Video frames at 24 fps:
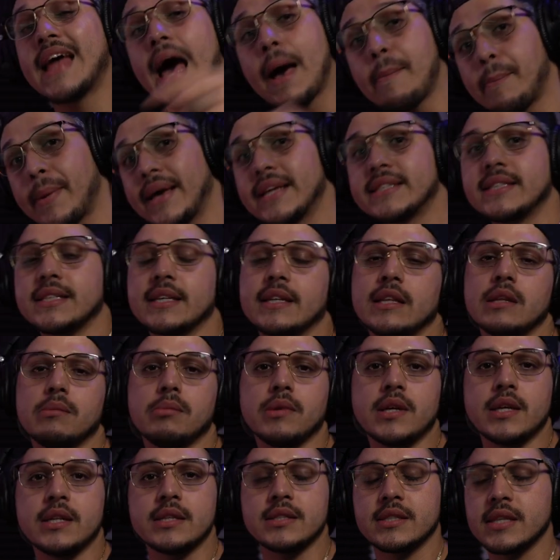that basically
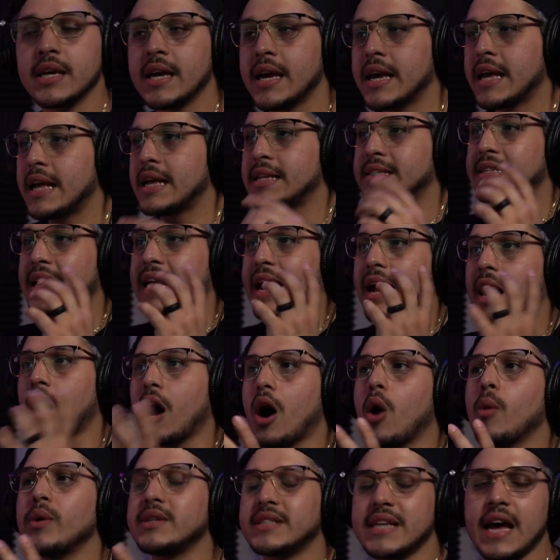means is that I
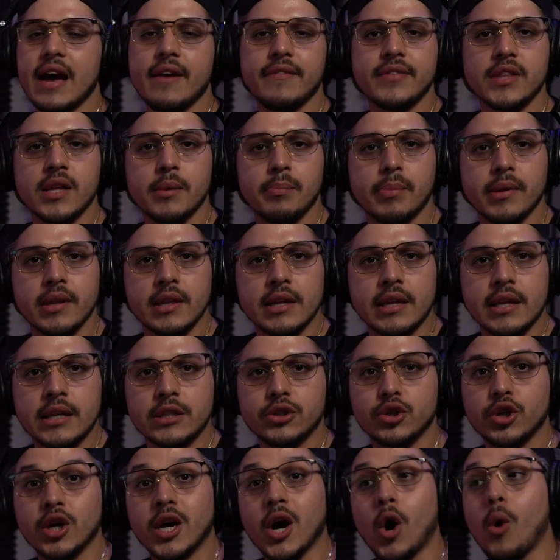always have the ability
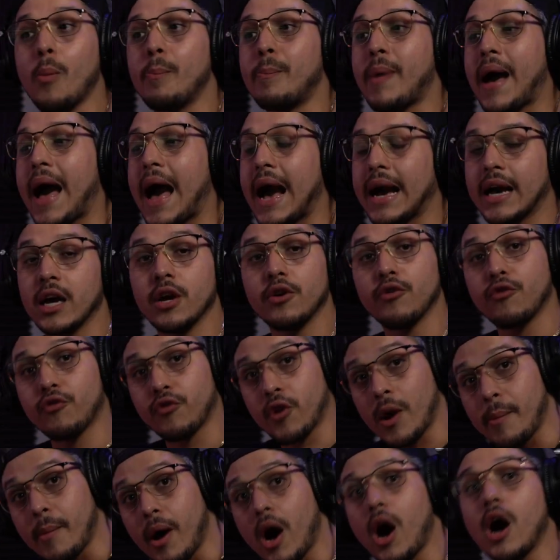to go back
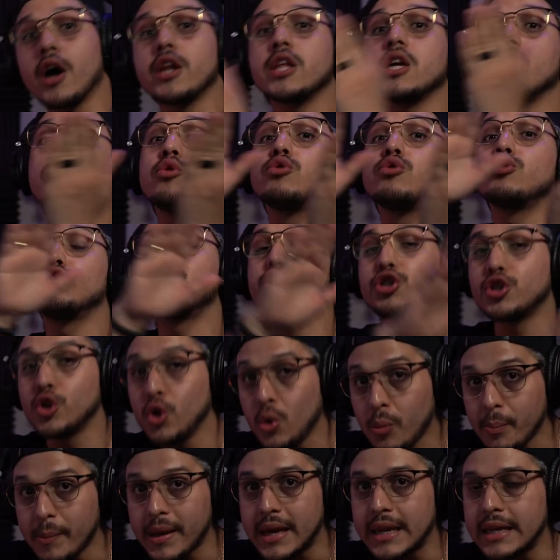from audio
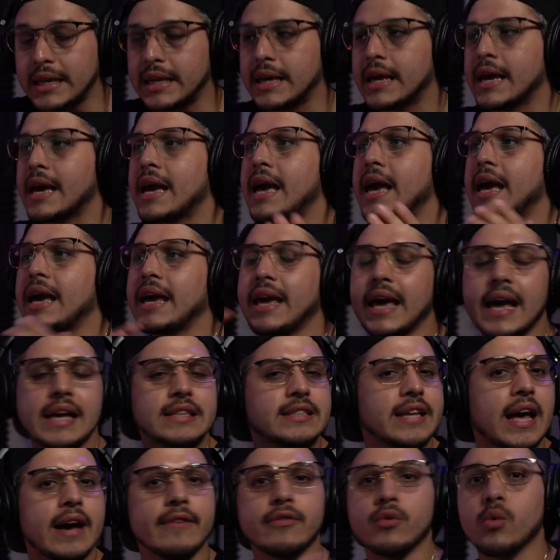to MIDI in case
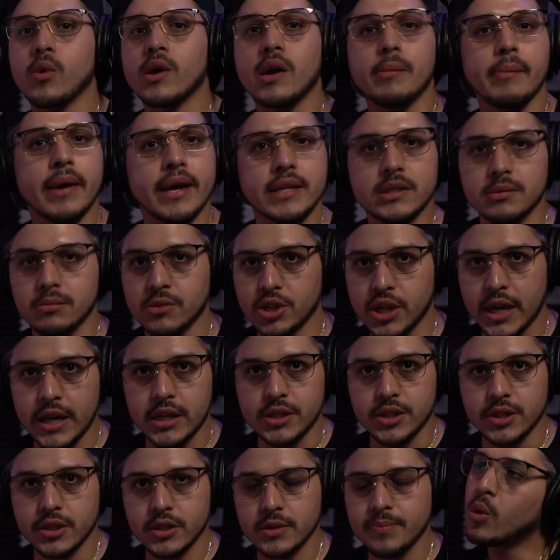I ever want to make some
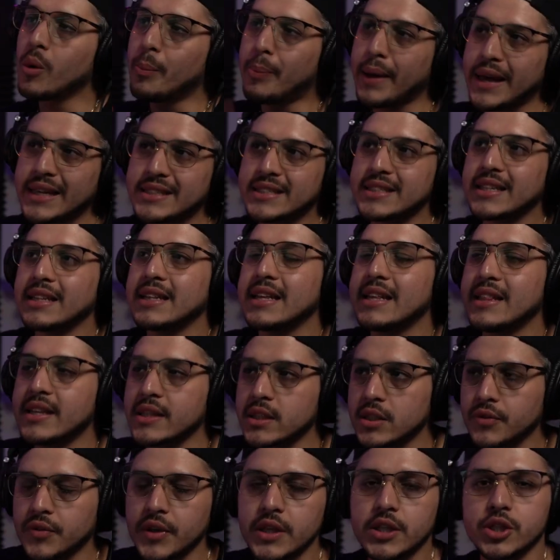changes. Well, basically,
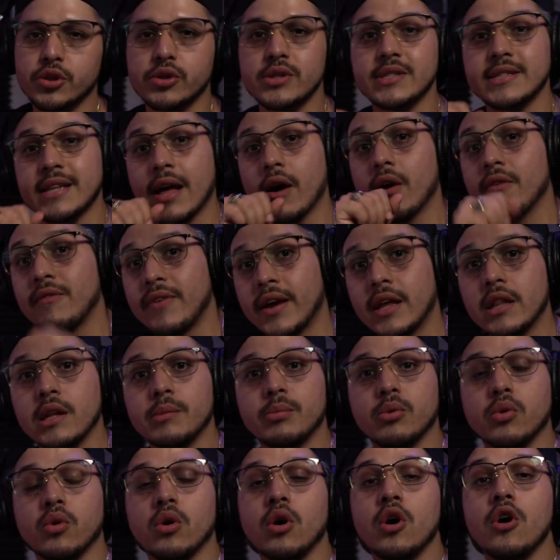this feature is now
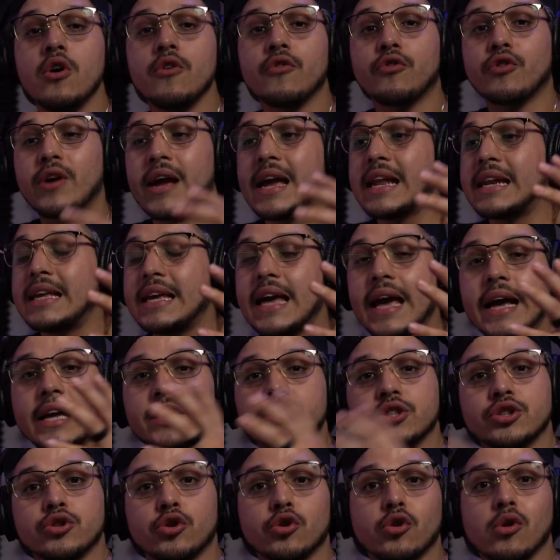available for any
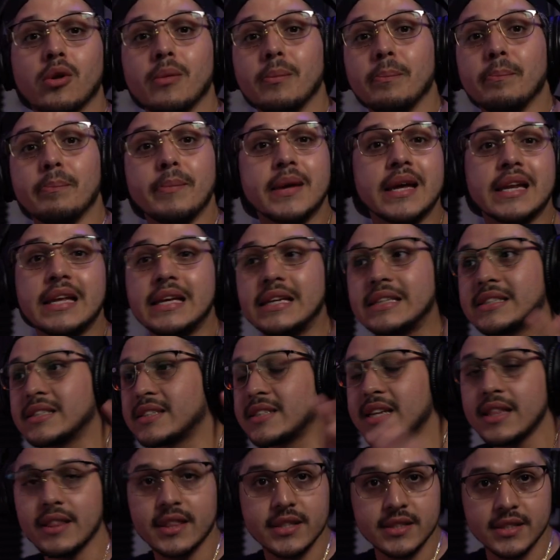external MIDI
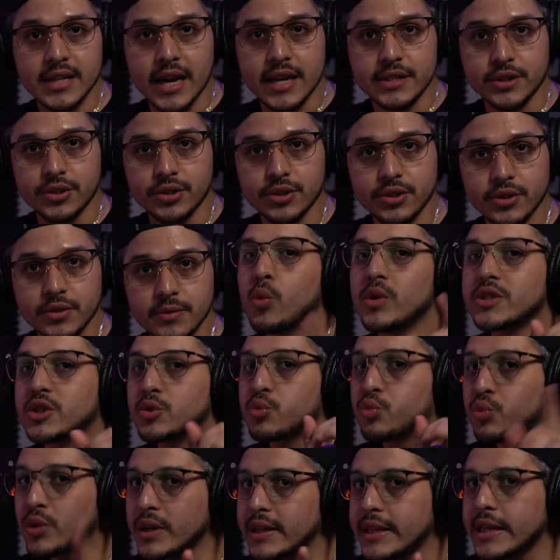synthesizers. What's
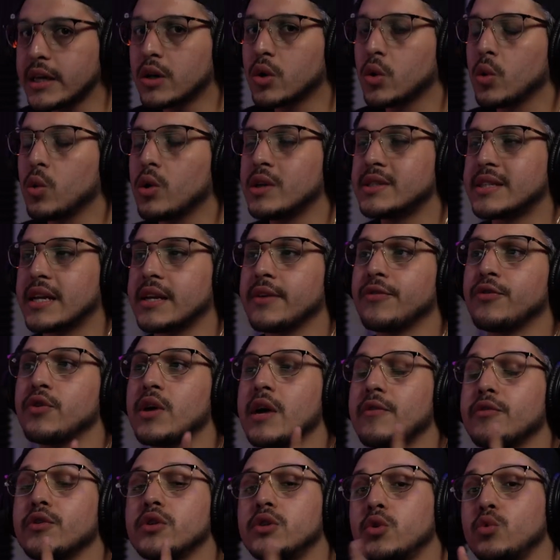really cool is that if you
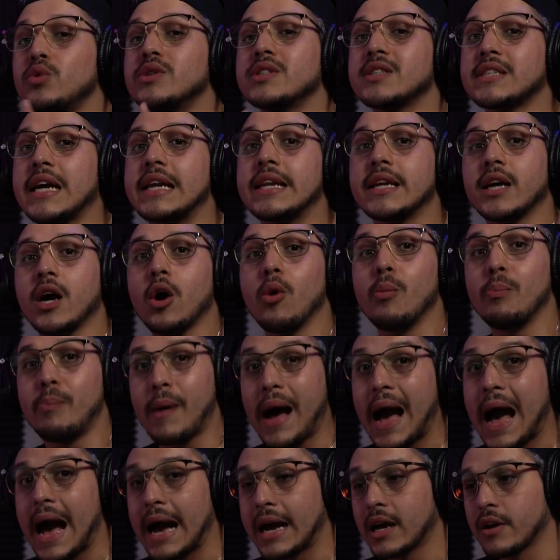ever do decide to go
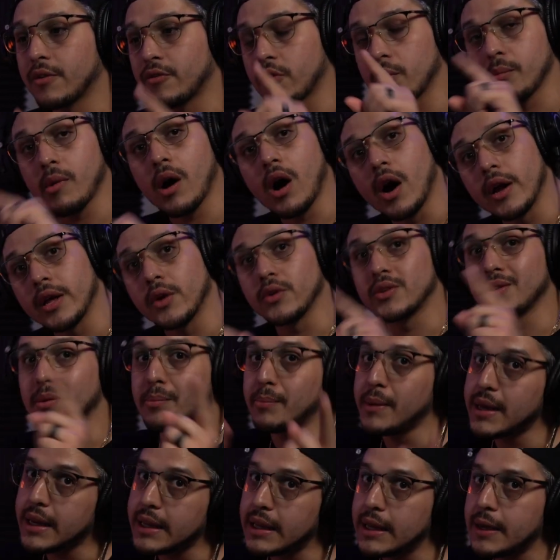back from audio to
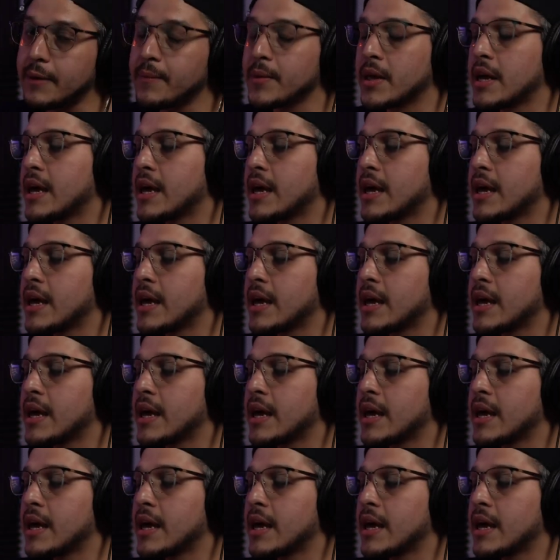MIDI,